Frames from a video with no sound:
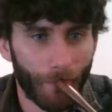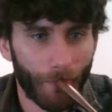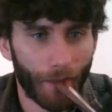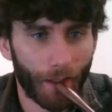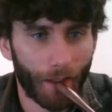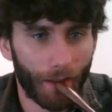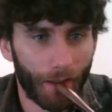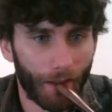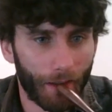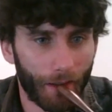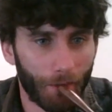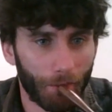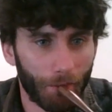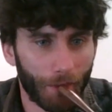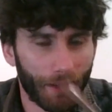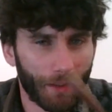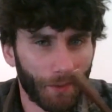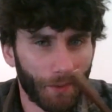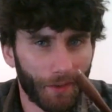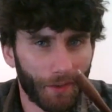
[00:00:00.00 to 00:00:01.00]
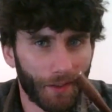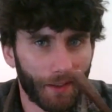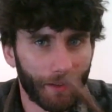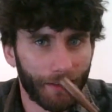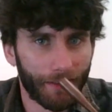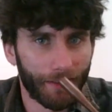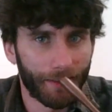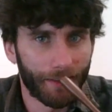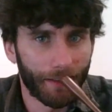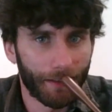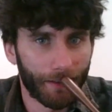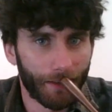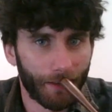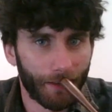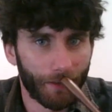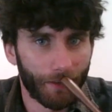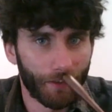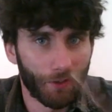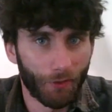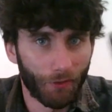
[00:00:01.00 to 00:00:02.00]
I think it was 1960s,
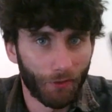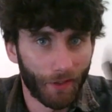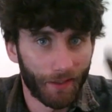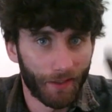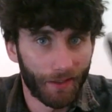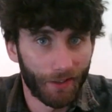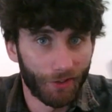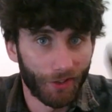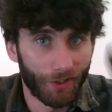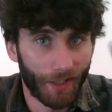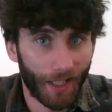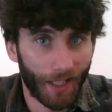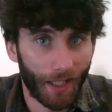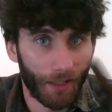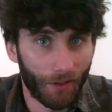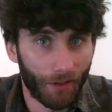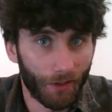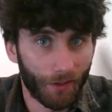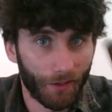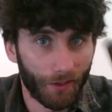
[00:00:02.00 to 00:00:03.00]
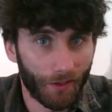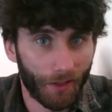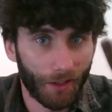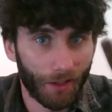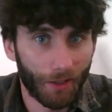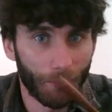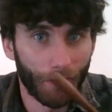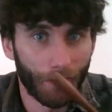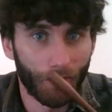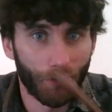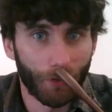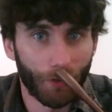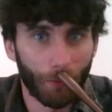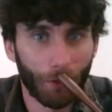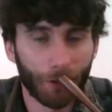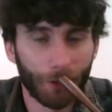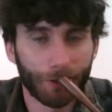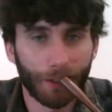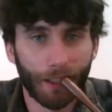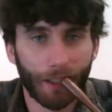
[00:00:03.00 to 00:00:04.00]
there's a great T.G. Cahir documentary
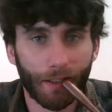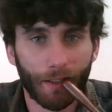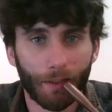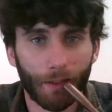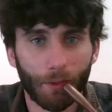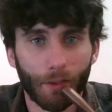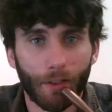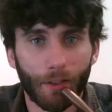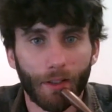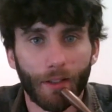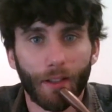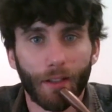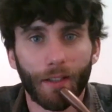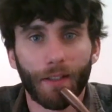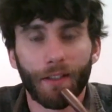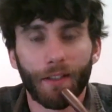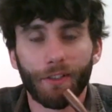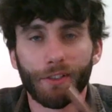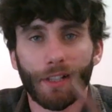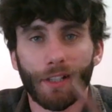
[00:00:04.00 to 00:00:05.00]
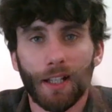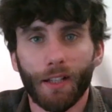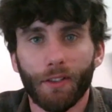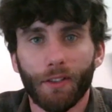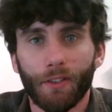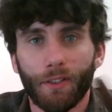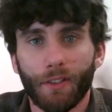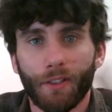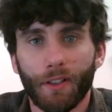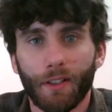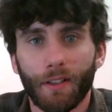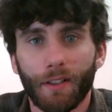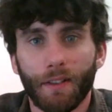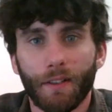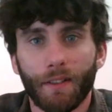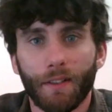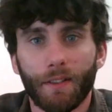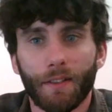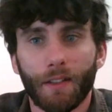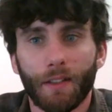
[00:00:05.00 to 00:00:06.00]
worth checking out. T.G. Cahir is
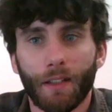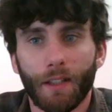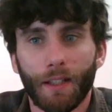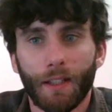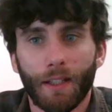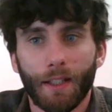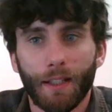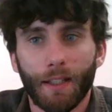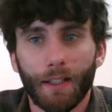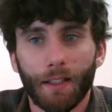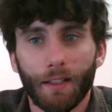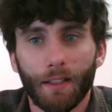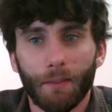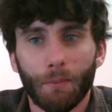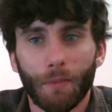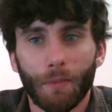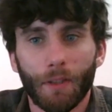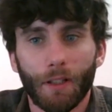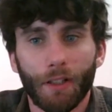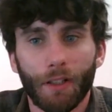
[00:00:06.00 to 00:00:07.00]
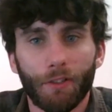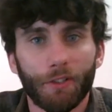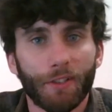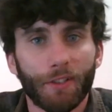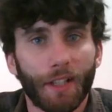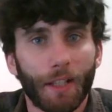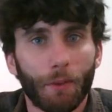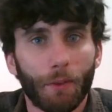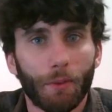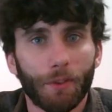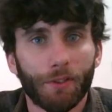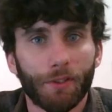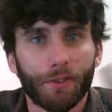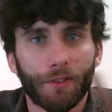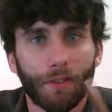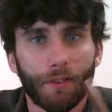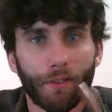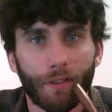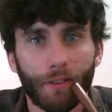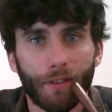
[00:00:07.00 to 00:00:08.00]
Ireland's Irish
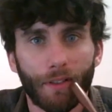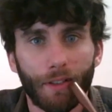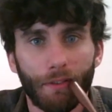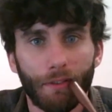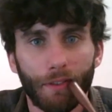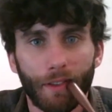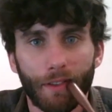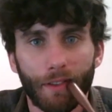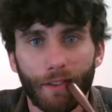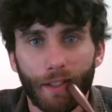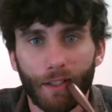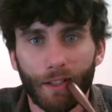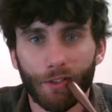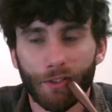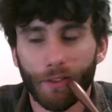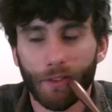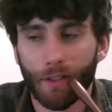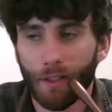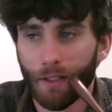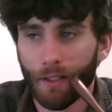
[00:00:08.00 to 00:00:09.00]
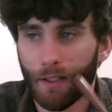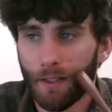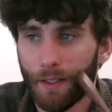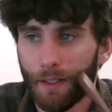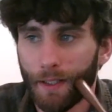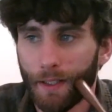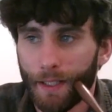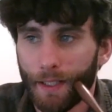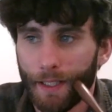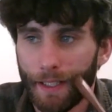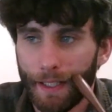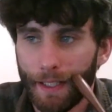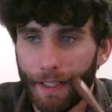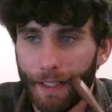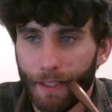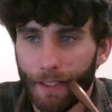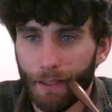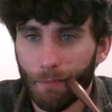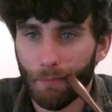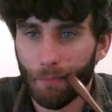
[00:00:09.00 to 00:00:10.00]
language TV station.
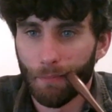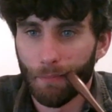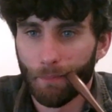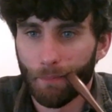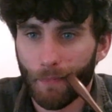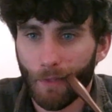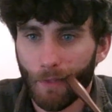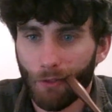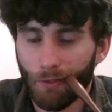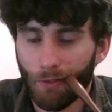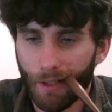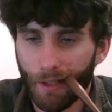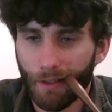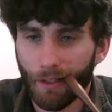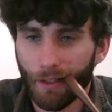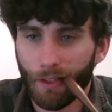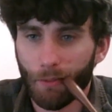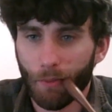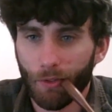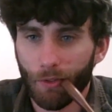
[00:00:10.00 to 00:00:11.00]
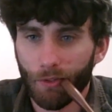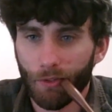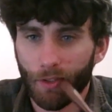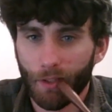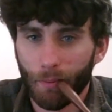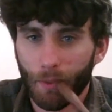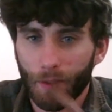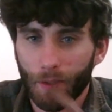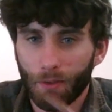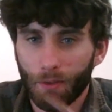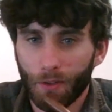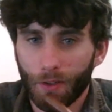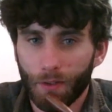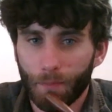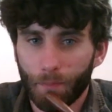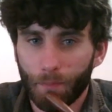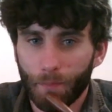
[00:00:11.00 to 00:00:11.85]
A great documentary on the bodhrán.